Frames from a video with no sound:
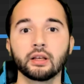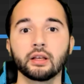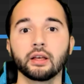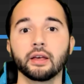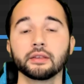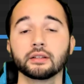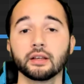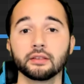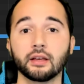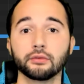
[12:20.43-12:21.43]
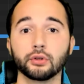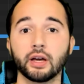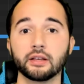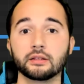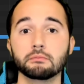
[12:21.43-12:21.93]
as it doesn't have to
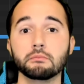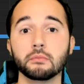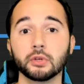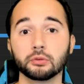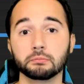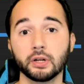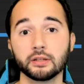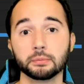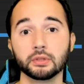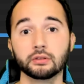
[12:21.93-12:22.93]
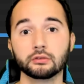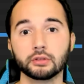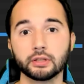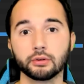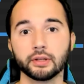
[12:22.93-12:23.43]
handle multiple
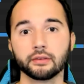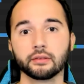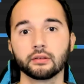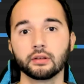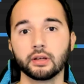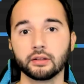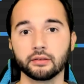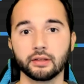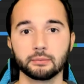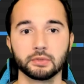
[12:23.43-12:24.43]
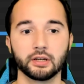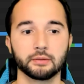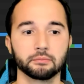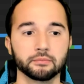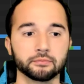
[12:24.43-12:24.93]
requests at the same
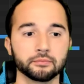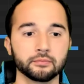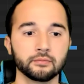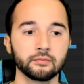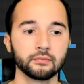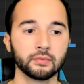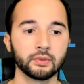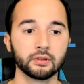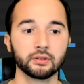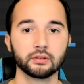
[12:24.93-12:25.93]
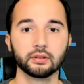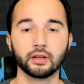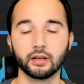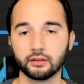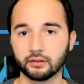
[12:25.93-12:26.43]
time.
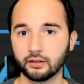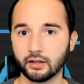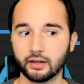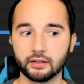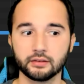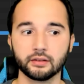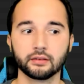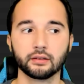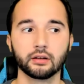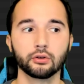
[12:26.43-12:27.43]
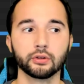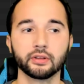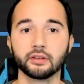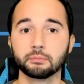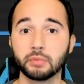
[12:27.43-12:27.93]
And again, this holds
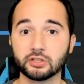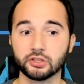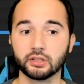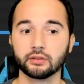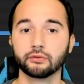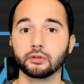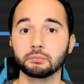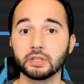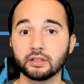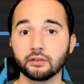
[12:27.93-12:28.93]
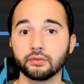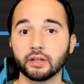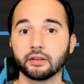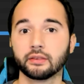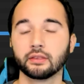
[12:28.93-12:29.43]
especially for media
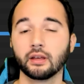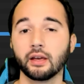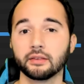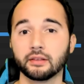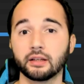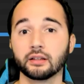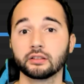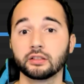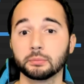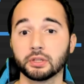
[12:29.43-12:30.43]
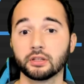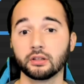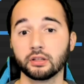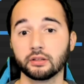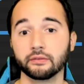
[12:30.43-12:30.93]
files, as they are
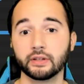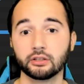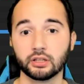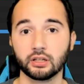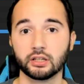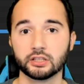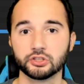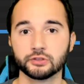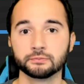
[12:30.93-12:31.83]
typically very large.